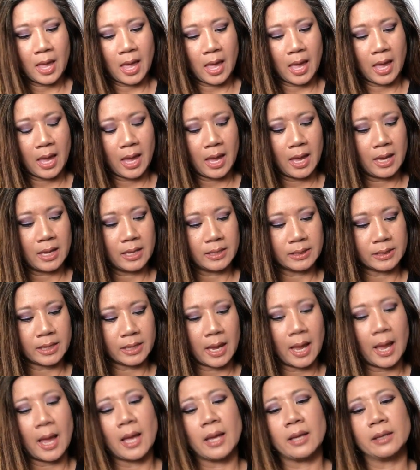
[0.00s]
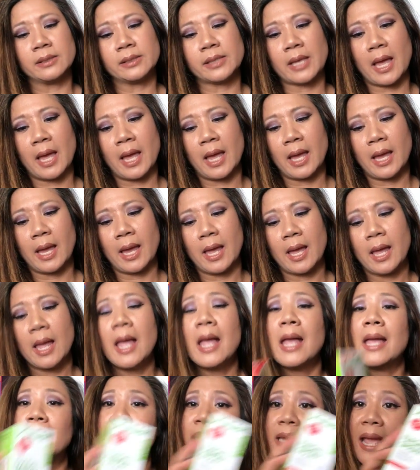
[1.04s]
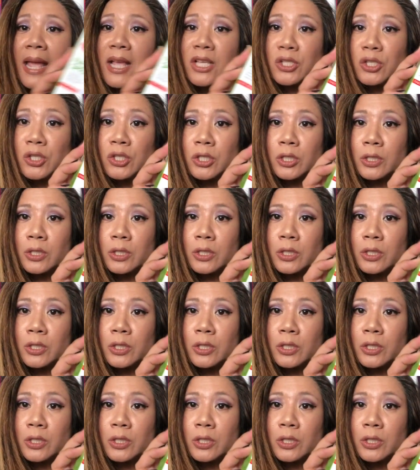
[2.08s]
and it has a nasal